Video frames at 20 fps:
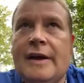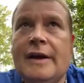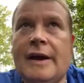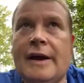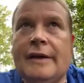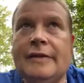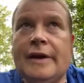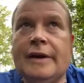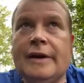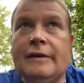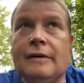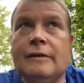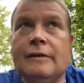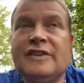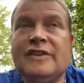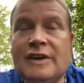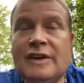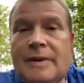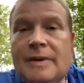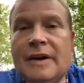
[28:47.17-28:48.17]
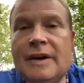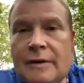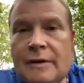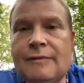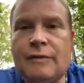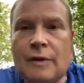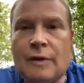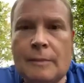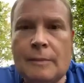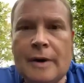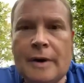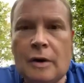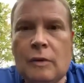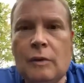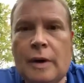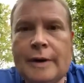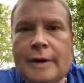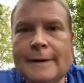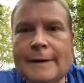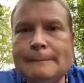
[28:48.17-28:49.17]
and then CBD from
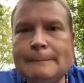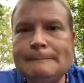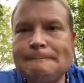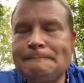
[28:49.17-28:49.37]
marijuana.